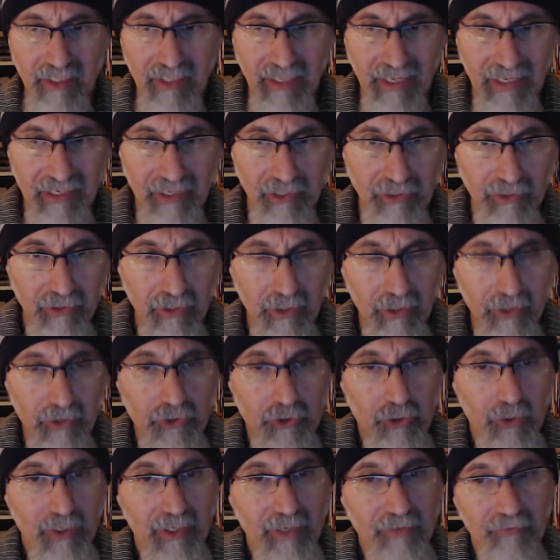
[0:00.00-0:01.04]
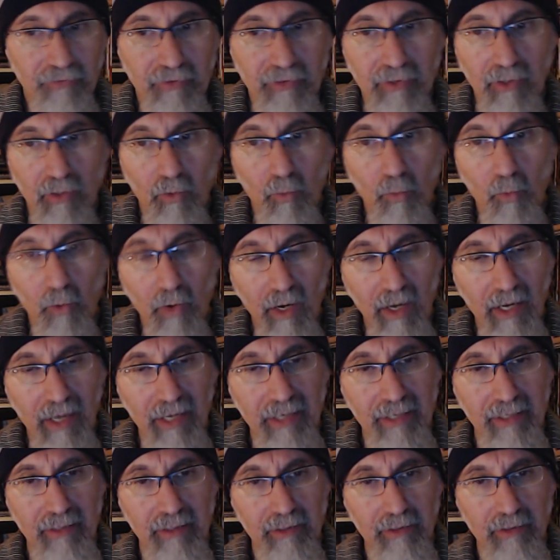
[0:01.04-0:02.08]
and I tried to figure out
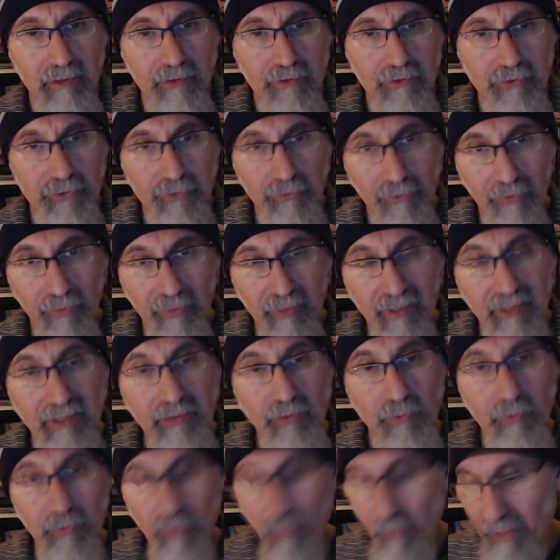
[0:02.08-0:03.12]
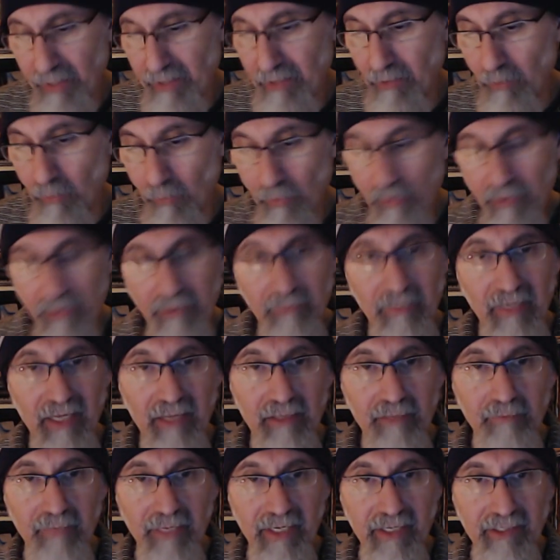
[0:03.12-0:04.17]
why certain things were the way they were in
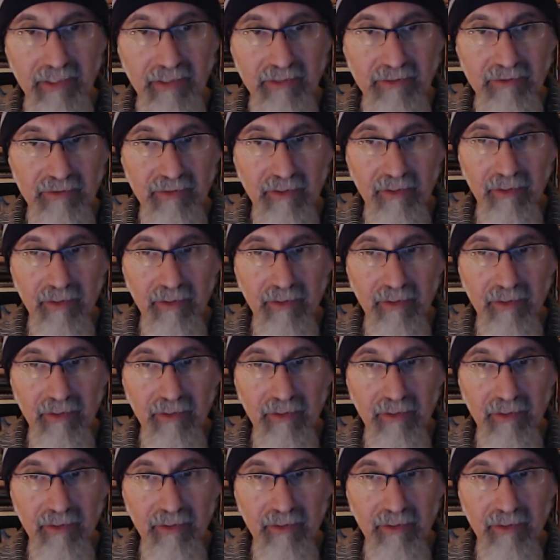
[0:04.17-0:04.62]
mathematics.